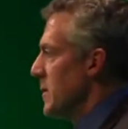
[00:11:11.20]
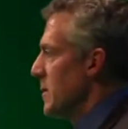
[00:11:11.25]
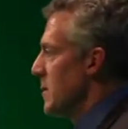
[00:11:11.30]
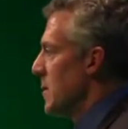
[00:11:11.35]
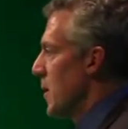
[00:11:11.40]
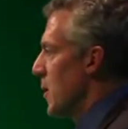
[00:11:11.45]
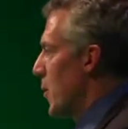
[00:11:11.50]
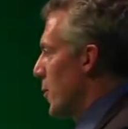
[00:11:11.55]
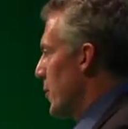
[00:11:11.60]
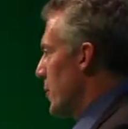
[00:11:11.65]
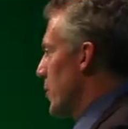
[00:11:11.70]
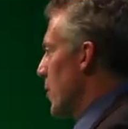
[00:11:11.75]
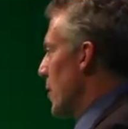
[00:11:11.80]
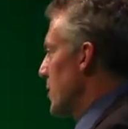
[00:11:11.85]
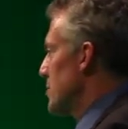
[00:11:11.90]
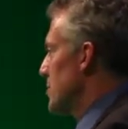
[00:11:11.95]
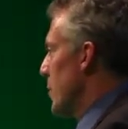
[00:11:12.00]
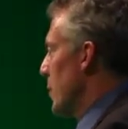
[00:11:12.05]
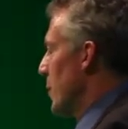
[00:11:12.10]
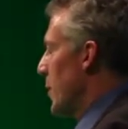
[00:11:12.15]
A loaner car.
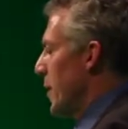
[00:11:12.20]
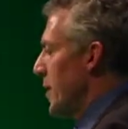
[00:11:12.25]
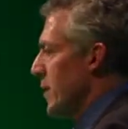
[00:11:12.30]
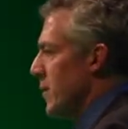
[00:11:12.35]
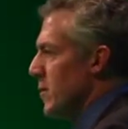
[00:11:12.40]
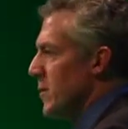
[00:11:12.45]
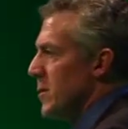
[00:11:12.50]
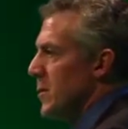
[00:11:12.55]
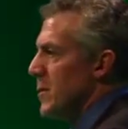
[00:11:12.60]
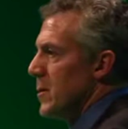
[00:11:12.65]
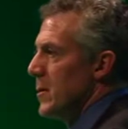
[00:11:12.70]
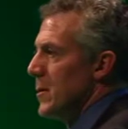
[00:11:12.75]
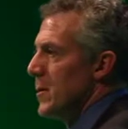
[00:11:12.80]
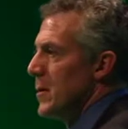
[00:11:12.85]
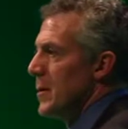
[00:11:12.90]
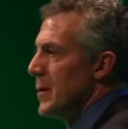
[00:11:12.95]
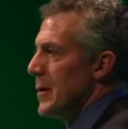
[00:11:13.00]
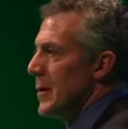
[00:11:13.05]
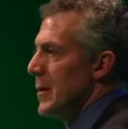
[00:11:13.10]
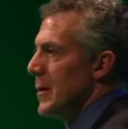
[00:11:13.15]
So what do?
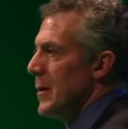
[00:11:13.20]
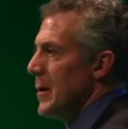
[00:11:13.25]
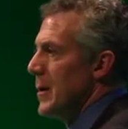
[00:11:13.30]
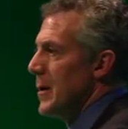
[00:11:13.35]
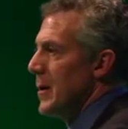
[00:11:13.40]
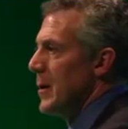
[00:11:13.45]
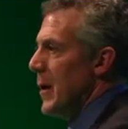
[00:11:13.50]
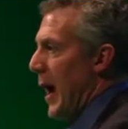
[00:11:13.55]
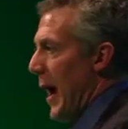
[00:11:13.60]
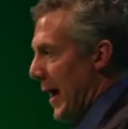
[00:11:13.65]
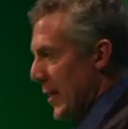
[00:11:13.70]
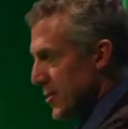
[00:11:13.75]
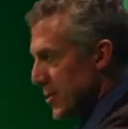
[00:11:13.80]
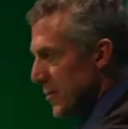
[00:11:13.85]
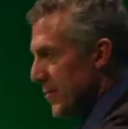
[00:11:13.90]
Ask